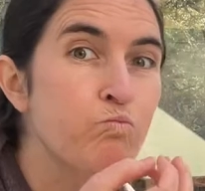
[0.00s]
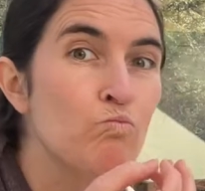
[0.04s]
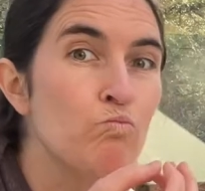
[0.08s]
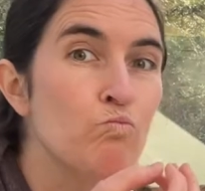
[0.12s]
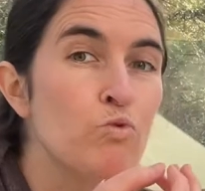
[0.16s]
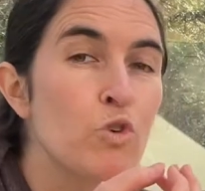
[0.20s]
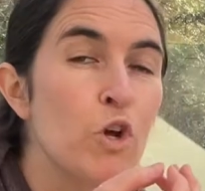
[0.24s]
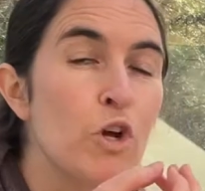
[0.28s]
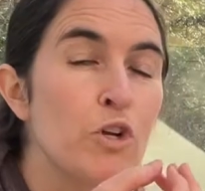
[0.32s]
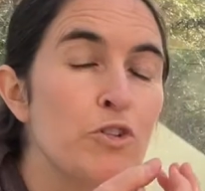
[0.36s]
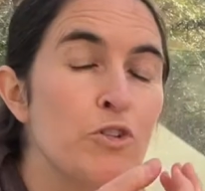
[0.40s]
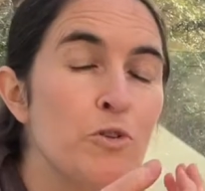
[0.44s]

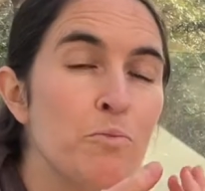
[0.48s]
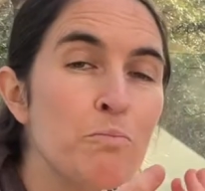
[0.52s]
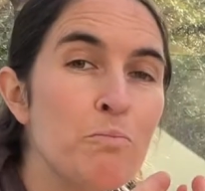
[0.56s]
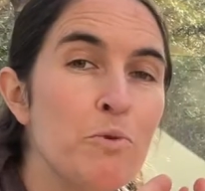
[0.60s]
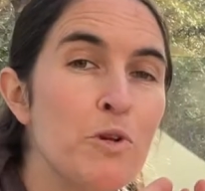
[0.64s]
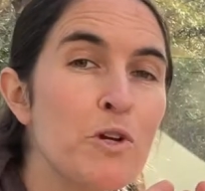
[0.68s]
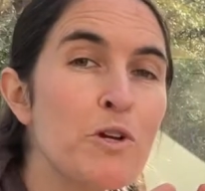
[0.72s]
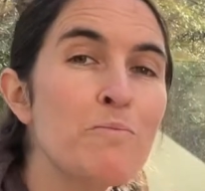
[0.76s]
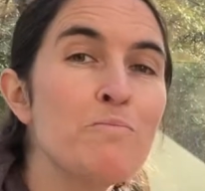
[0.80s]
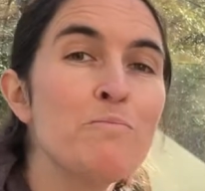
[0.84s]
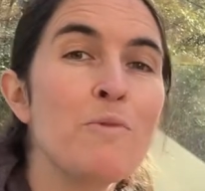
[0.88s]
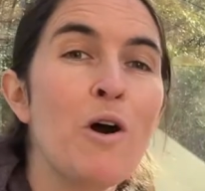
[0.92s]
gets a
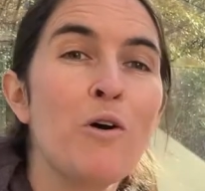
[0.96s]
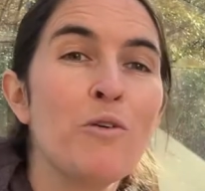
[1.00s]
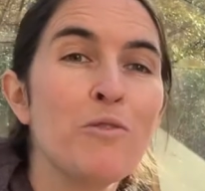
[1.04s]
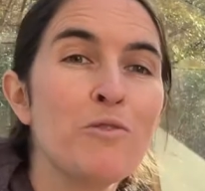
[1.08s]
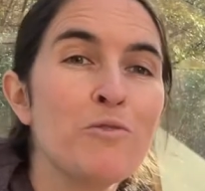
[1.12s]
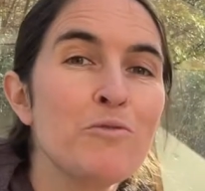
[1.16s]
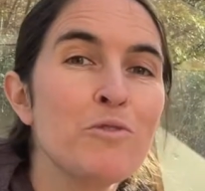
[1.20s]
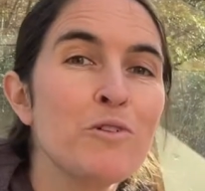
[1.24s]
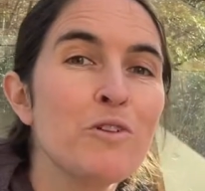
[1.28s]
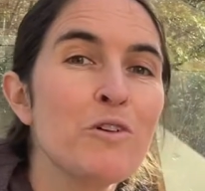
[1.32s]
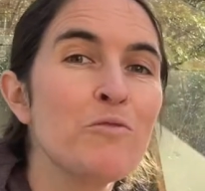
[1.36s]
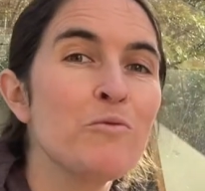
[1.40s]
big
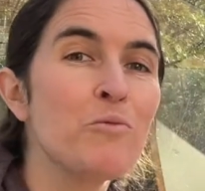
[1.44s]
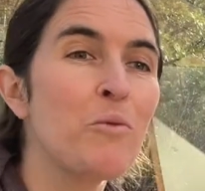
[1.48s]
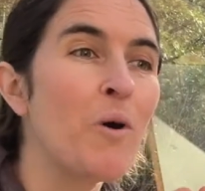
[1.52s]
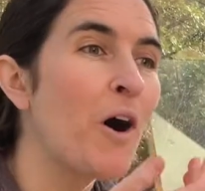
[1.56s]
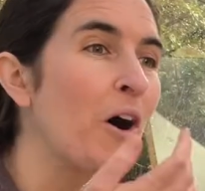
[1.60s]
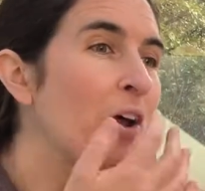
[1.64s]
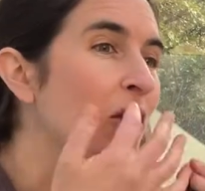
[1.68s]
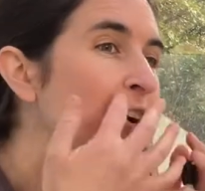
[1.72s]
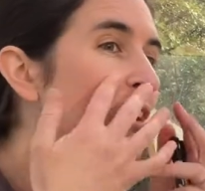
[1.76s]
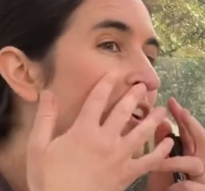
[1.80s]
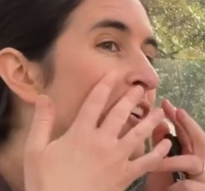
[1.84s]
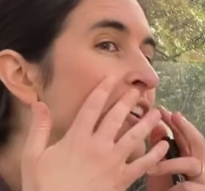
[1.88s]
mouthful of
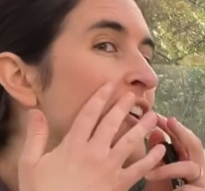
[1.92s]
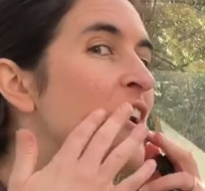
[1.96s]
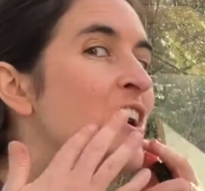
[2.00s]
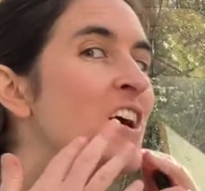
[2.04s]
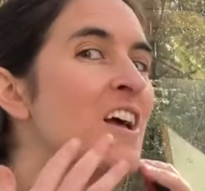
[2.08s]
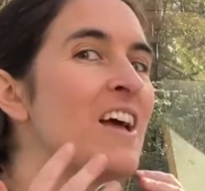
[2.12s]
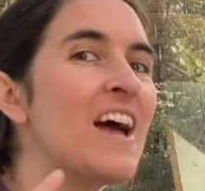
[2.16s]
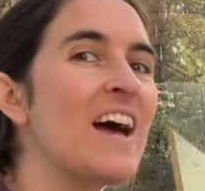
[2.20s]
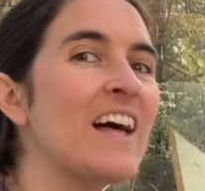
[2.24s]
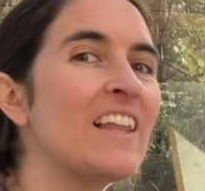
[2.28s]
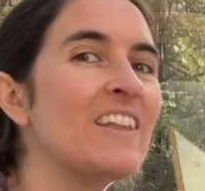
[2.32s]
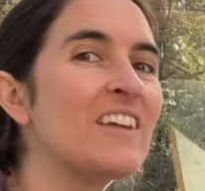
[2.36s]
water
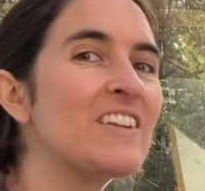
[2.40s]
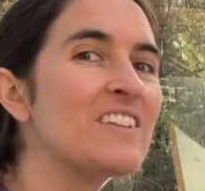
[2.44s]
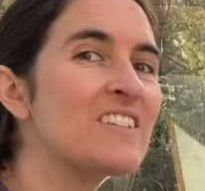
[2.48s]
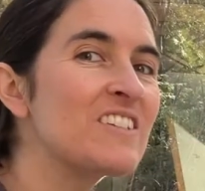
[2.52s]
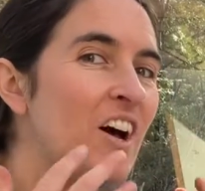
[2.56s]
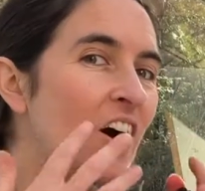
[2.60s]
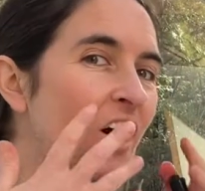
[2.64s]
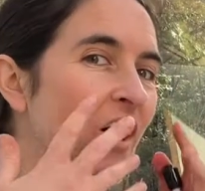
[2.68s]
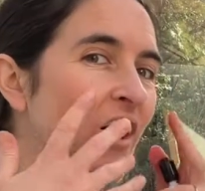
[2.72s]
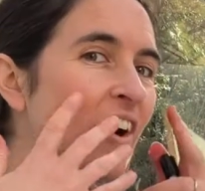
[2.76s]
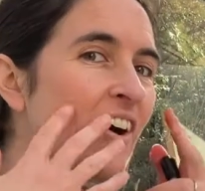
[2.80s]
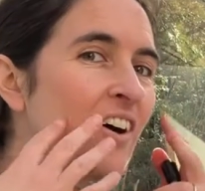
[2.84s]
and lets
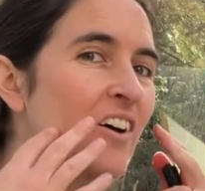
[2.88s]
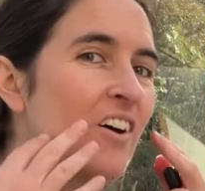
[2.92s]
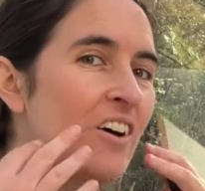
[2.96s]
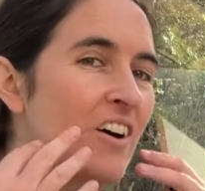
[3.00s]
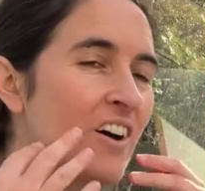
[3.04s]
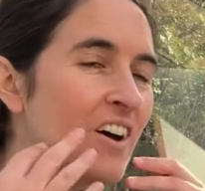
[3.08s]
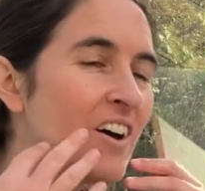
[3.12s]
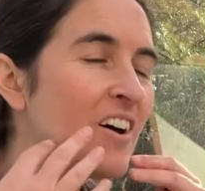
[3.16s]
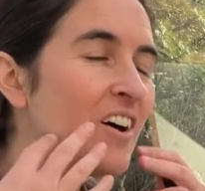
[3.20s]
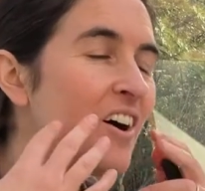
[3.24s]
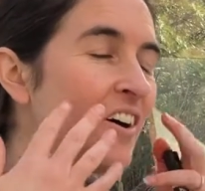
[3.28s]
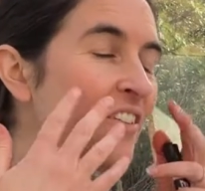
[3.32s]

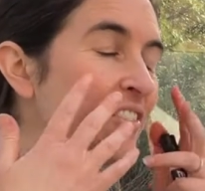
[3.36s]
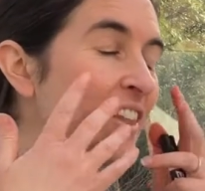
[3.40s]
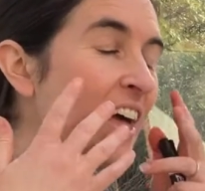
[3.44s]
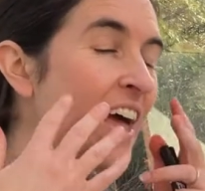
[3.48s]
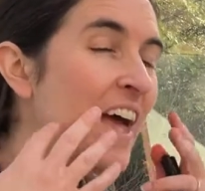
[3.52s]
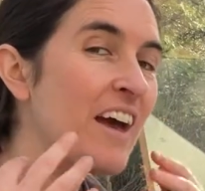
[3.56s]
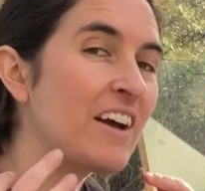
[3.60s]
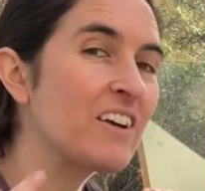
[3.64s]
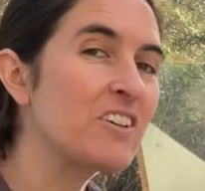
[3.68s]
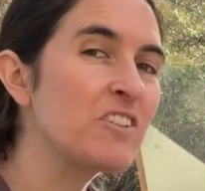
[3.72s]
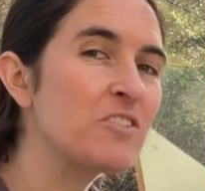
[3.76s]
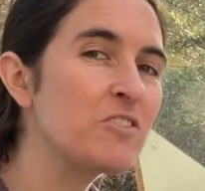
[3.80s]
all the
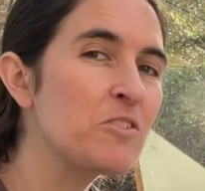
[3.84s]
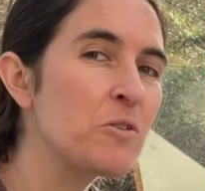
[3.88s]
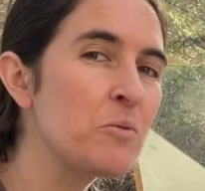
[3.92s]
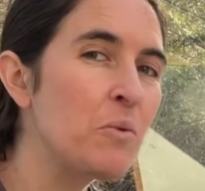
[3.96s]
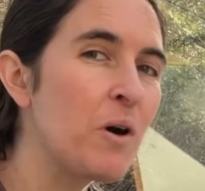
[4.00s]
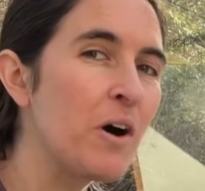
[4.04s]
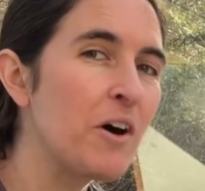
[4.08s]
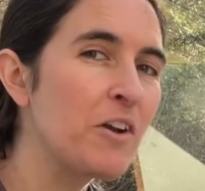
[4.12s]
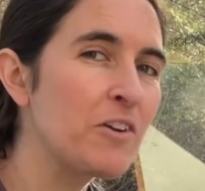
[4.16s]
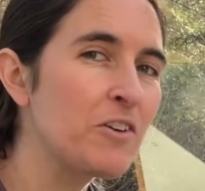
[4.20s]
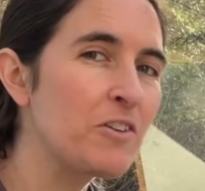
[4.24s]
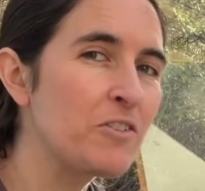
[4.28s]
extra
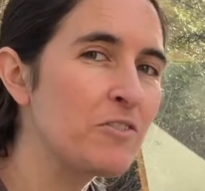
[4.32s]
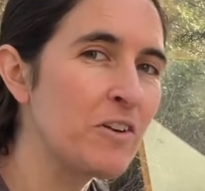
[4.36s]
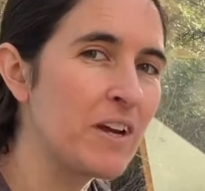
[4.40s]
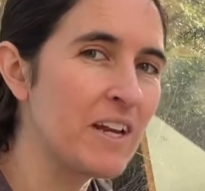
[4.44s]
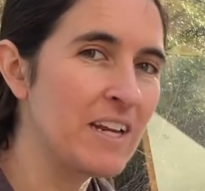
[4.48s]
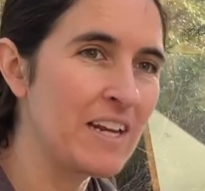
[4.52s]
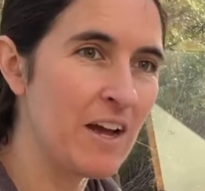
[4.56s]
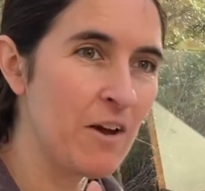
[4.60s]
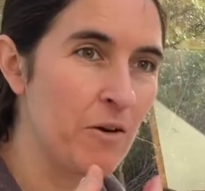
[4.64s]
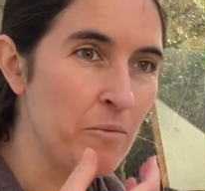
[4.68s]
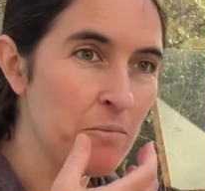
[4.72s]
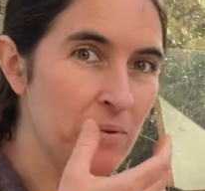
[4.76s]
water drain
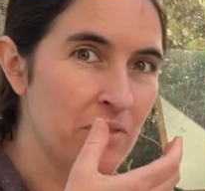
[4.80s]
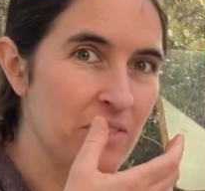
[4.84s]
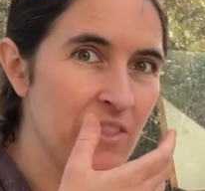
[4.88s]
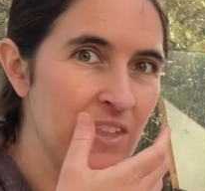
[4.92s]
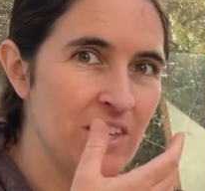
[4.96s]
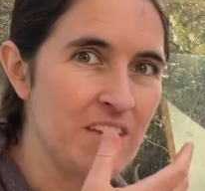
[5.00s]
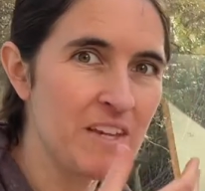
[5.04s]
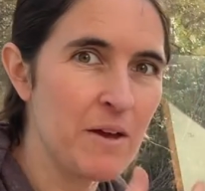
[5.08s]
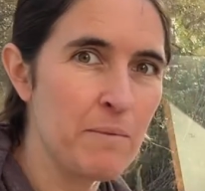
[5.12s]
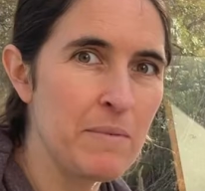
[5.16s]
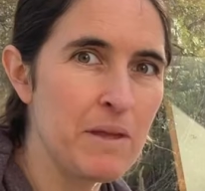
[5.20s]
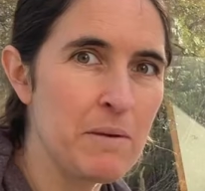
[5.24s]
out, but the
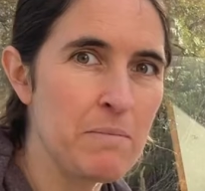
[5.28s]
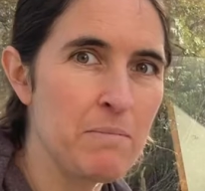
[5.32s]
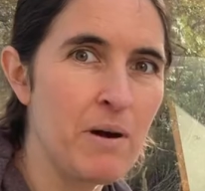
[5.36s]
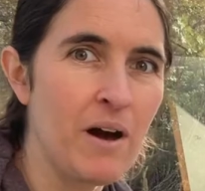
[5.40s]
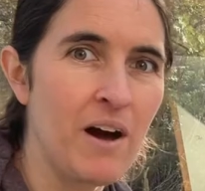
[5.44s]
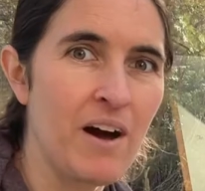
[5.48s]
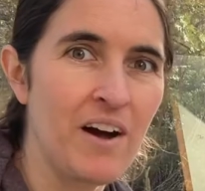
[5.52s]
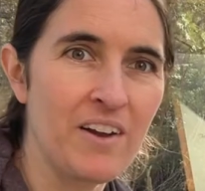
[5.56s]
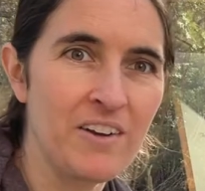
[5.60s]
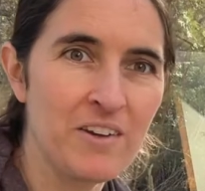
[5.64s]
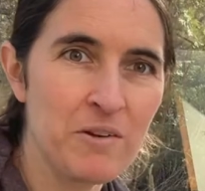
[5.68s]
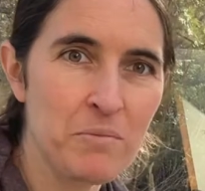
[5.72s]
yummy
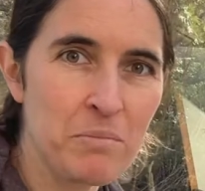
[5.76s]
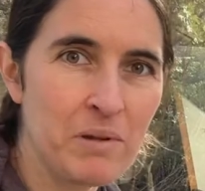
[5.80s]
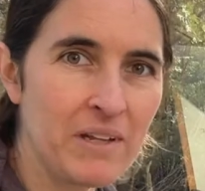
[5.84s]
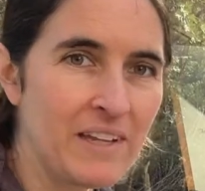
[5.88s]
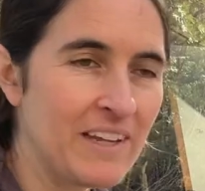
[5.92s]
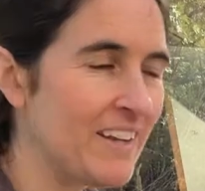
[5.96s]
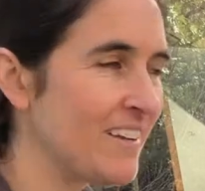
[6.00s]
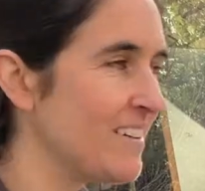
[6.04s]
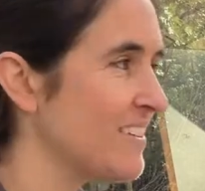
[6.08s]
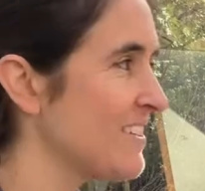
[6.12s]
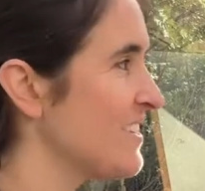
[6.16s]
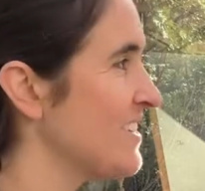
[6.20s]
pond
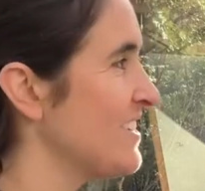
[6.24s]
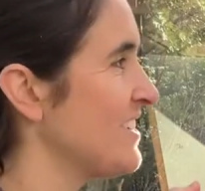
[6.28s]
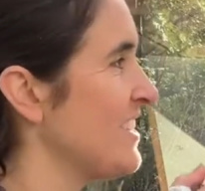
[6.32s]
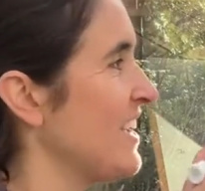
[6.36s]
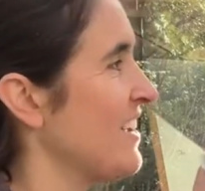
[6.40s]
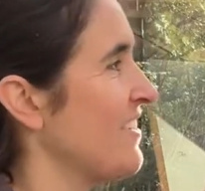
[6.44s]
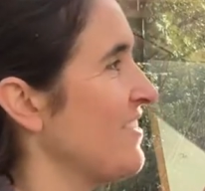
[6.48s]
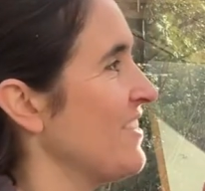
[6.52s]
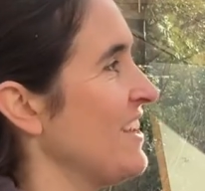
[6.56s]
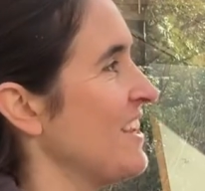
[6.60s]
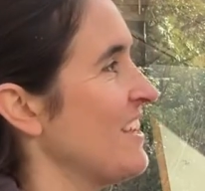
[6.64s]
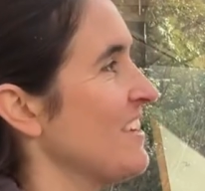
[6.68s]
plants stay
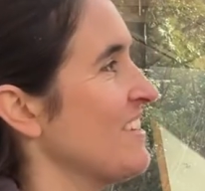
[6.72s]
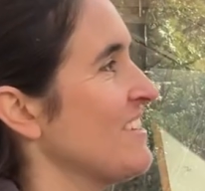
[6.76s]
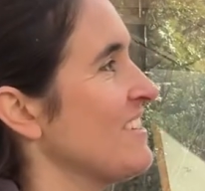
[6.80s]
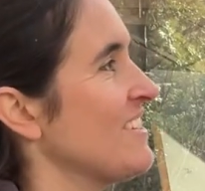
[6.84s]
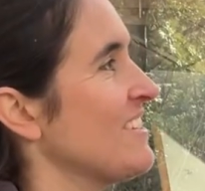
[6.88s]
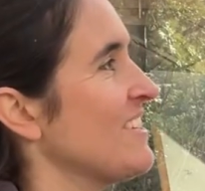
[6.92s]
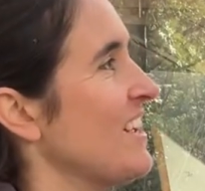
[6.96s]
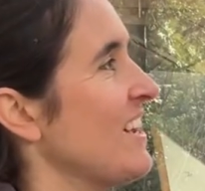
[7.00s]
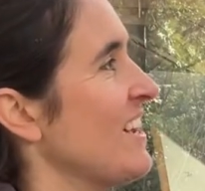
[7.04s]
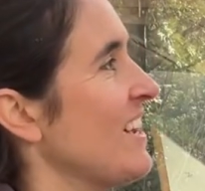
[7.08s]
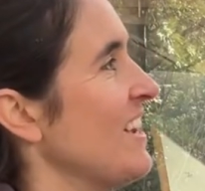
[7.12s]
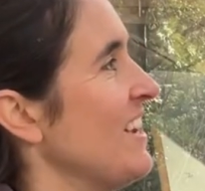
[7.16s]
on the
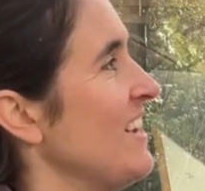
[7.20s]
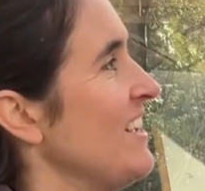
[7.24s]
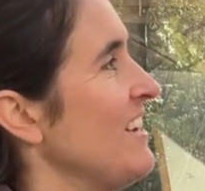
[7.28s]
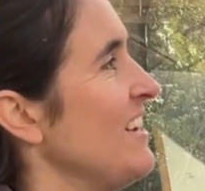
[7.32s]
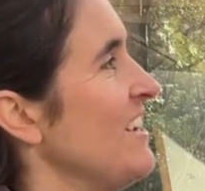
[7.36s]
inside.